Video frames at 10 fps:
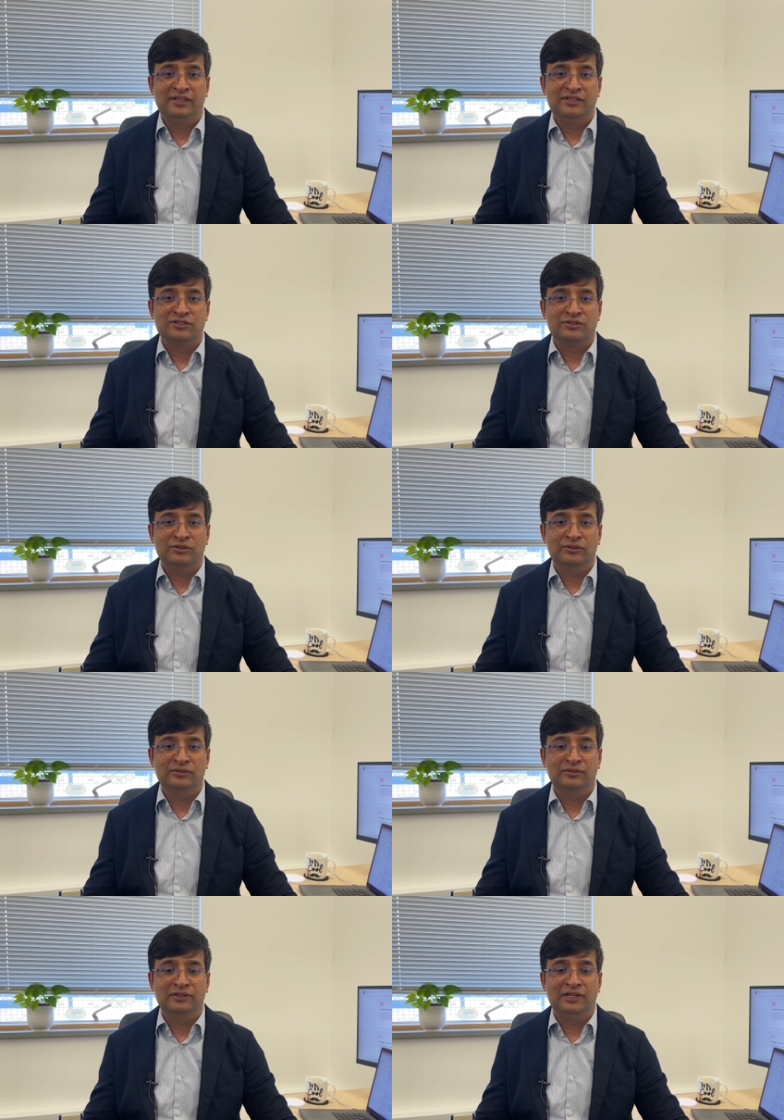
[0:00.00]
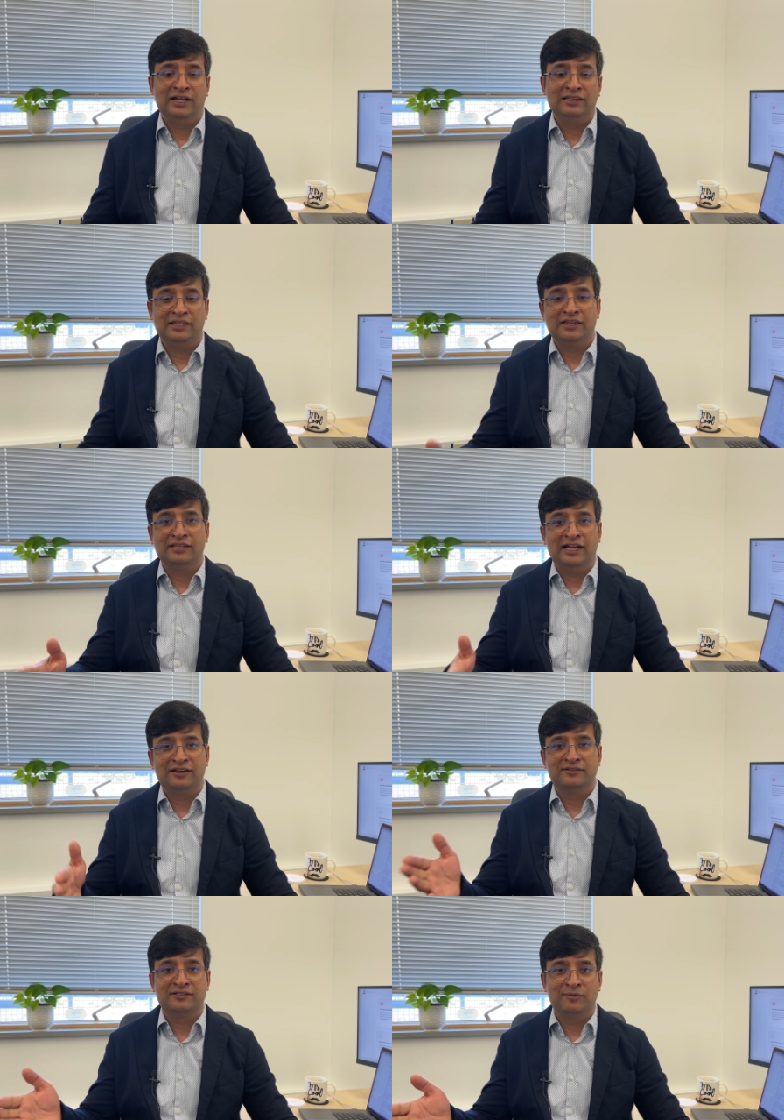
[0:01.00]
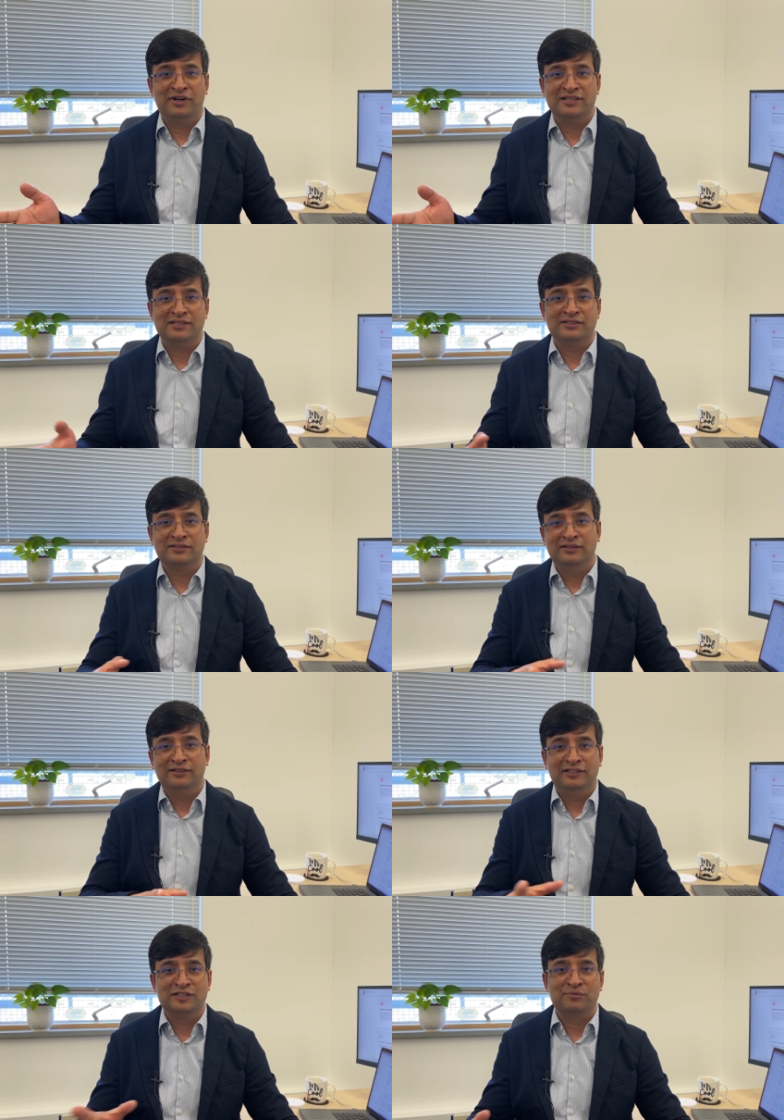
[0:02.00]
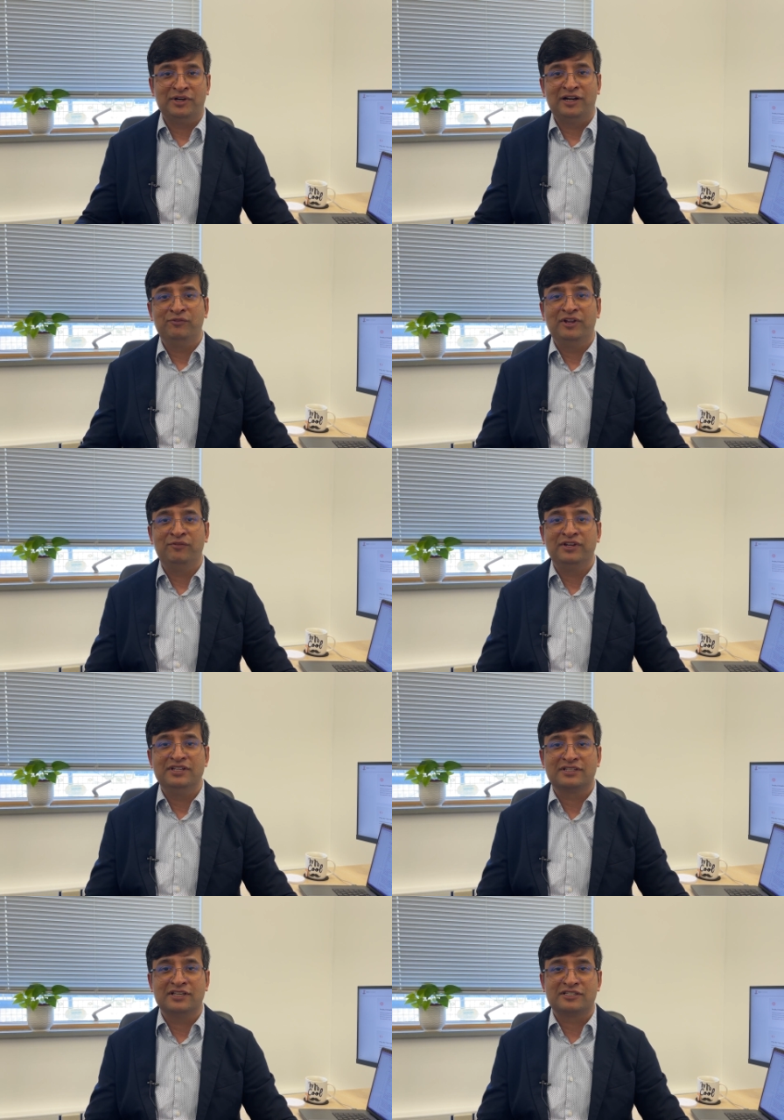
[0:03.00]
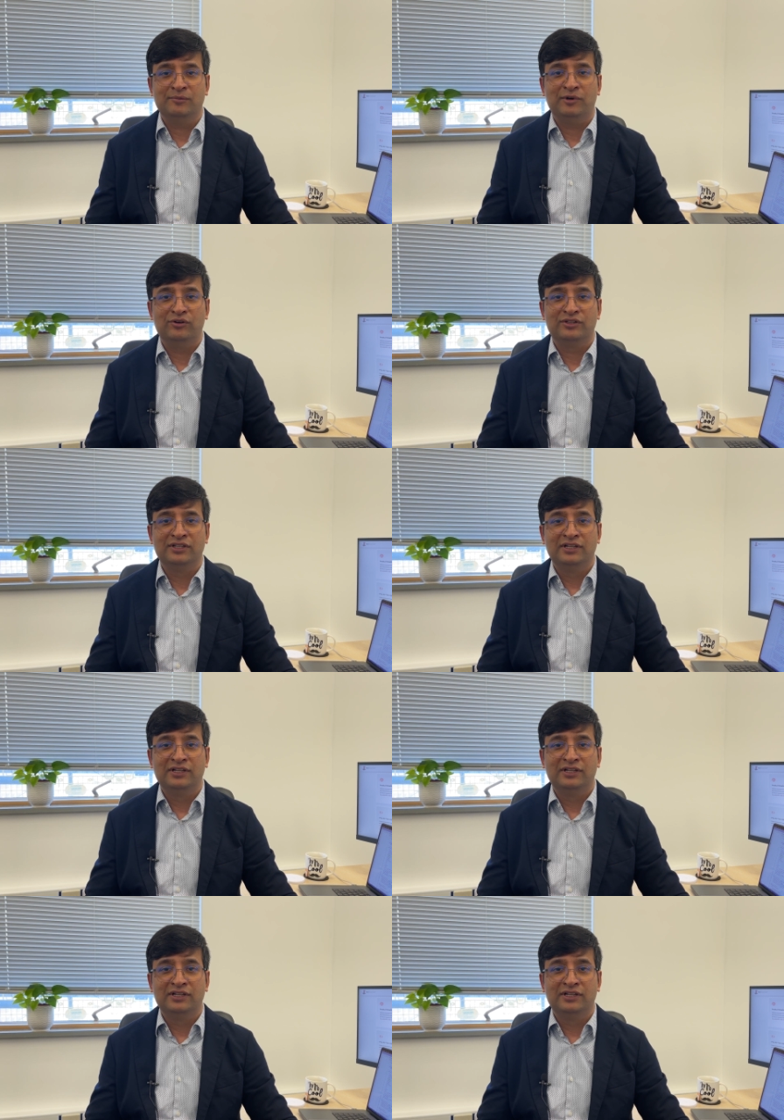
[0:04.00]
So I think that summarizes this part where we discussed about